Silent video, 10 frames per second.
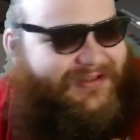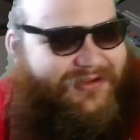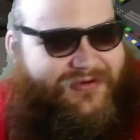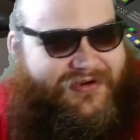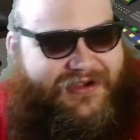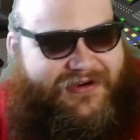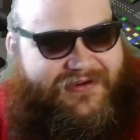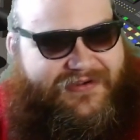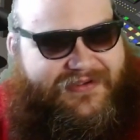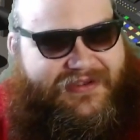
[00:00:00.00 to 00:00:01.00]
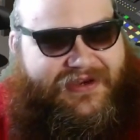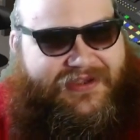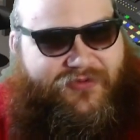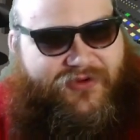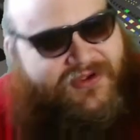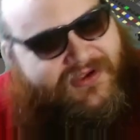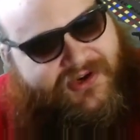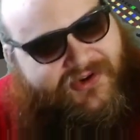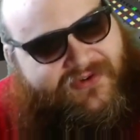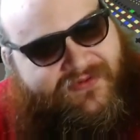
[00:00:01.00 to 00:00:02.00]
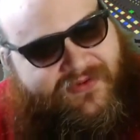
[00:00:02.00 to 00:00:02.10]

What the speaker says: the lower deckers get an appreciation